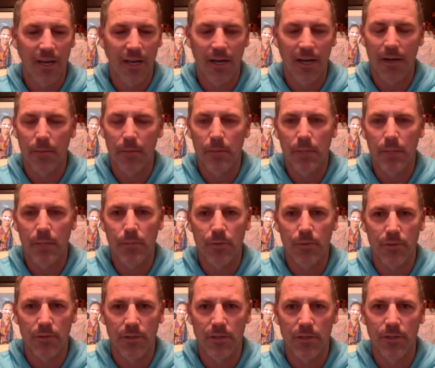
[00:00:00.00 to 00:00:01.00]
people
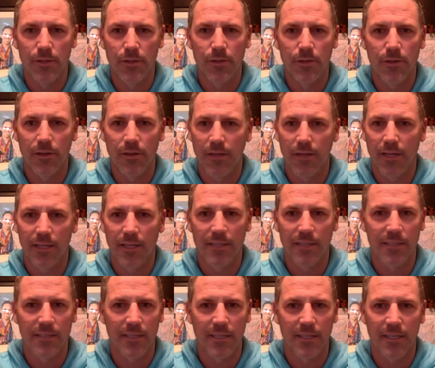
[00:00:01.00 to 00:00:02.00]
knew
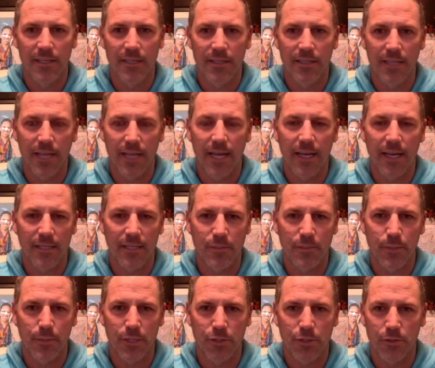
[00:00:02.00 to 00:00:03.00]
that I had a
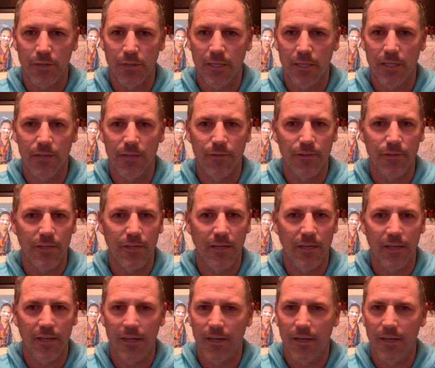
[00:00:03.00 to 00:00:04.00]
special gift
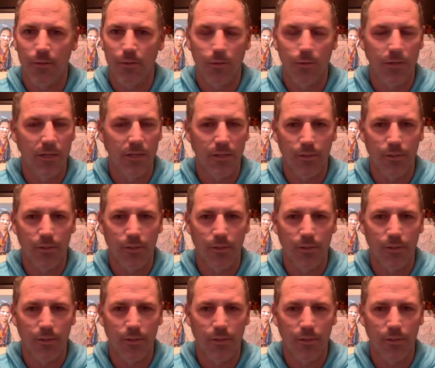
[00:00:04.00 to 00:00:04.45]
really,